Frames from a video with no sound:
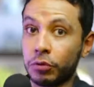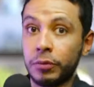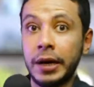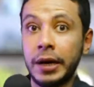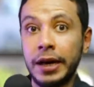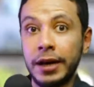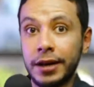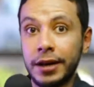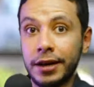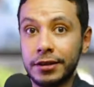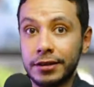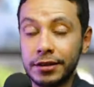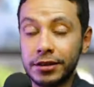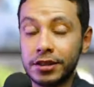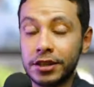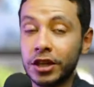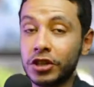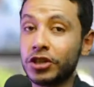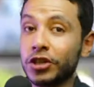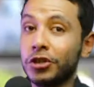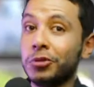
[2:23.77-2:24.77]
In this
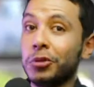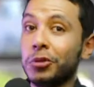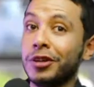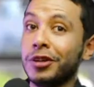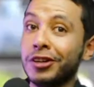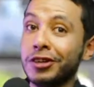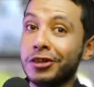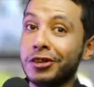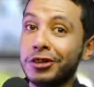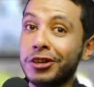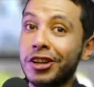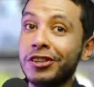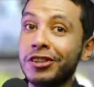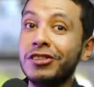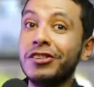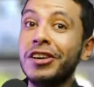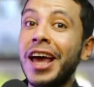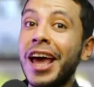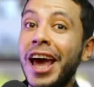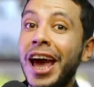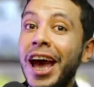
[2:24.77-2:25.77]
section, we will learn together
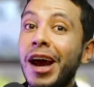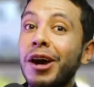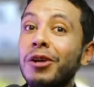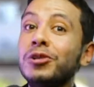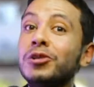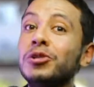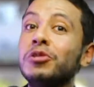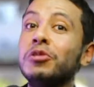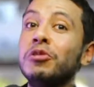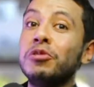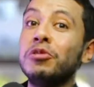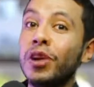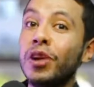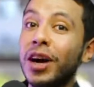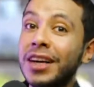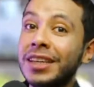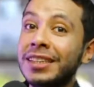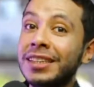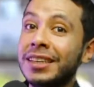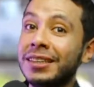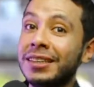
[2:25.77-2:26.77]
how to find
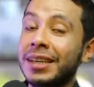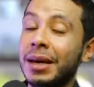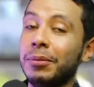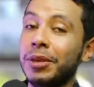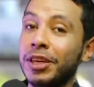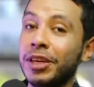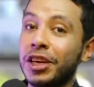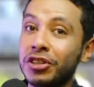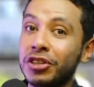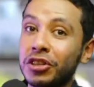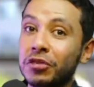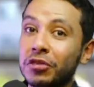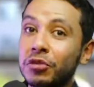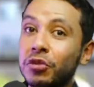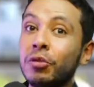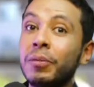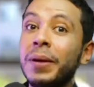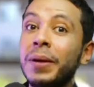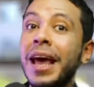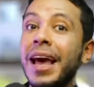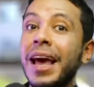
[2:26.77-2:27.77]
the application form
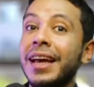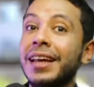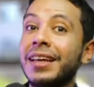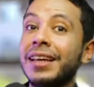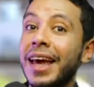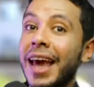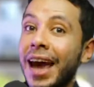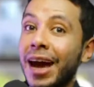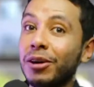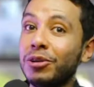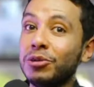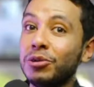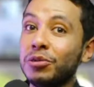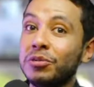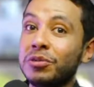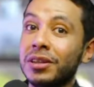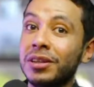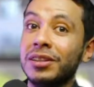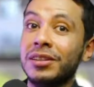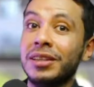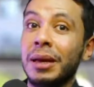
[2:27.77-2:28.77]
and how to fill
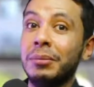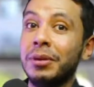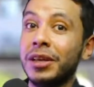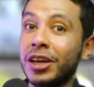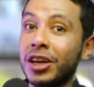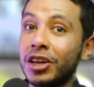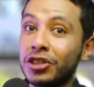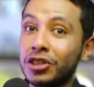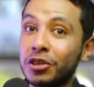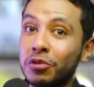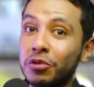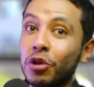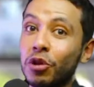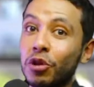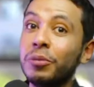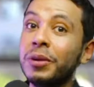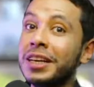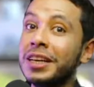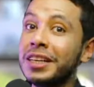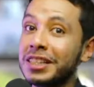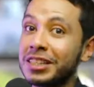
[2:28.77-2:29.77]
the application form
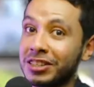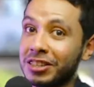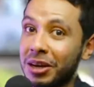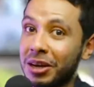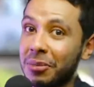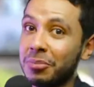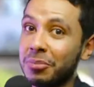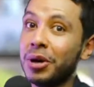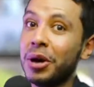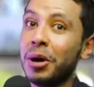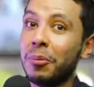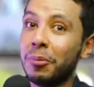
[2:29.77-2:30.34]
step by